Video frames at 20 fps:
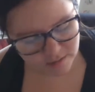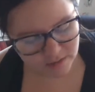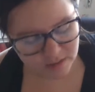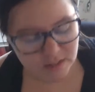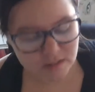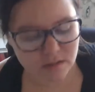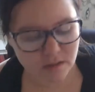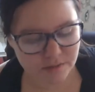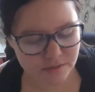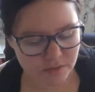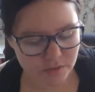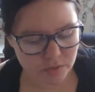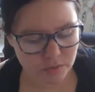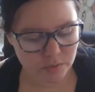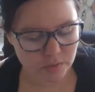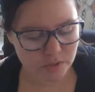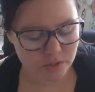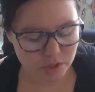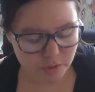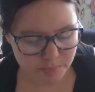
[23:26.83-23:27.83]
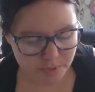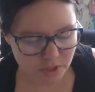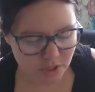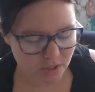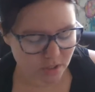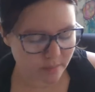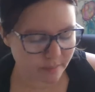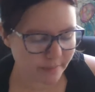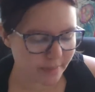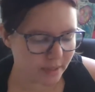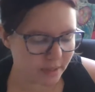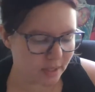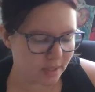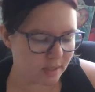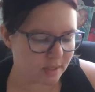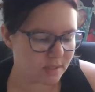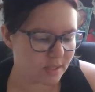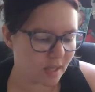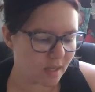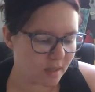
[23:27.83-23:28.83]
He's also Egyptian, but
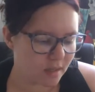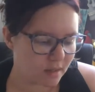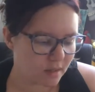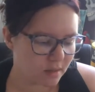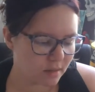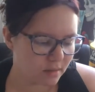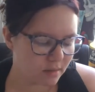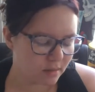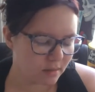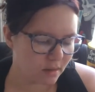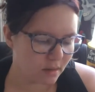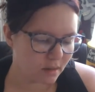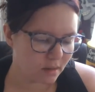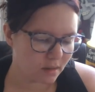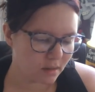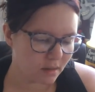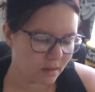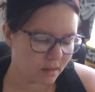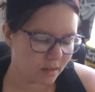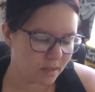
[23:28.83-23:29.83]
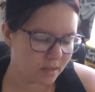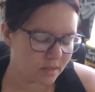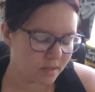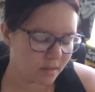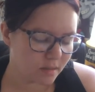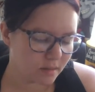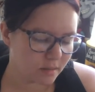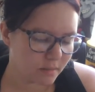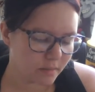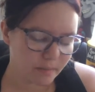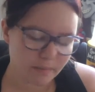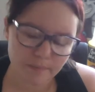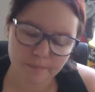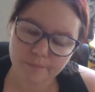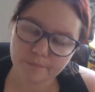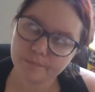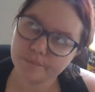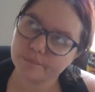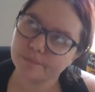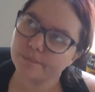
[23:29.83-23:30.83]
he's like, he's a,
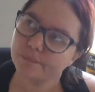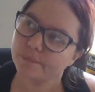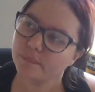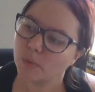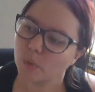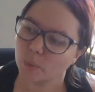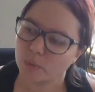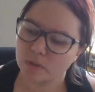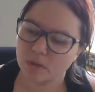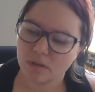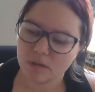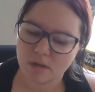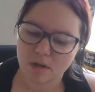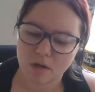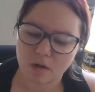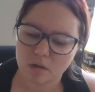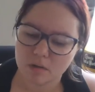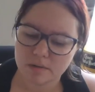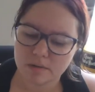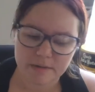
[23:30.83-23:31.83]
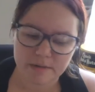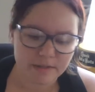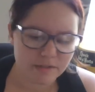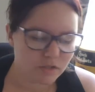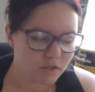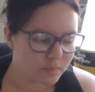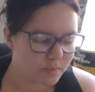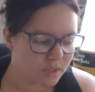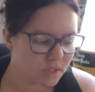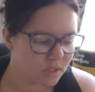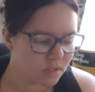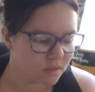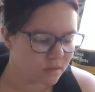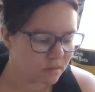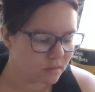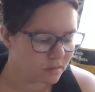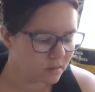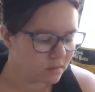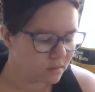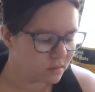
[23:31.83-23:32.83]
what do they call the
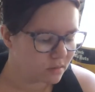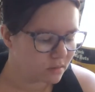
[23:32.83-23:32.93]
Egyptian,